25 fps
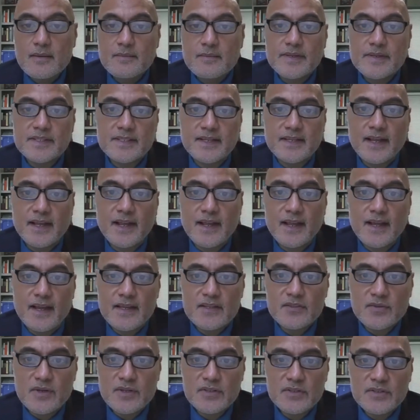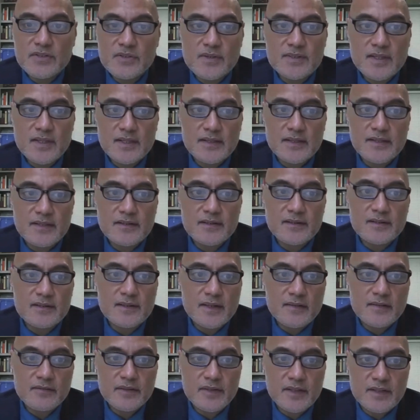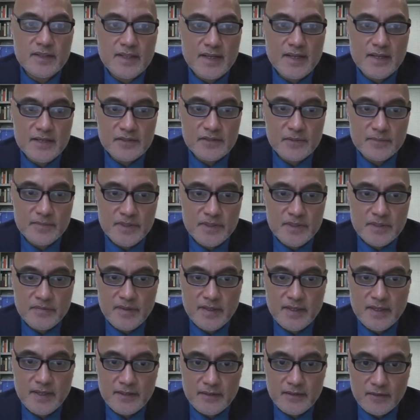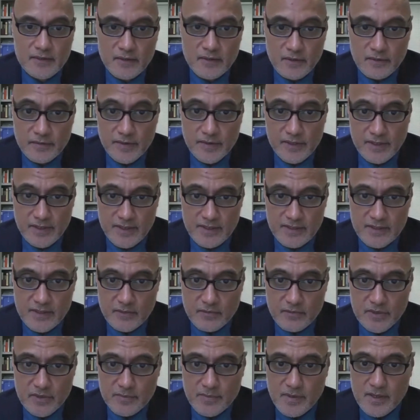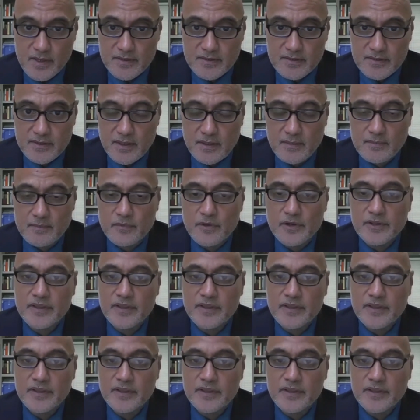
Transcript: But today I address you as the clinical lead for the National Pacific Islander COVID-19 Response Team,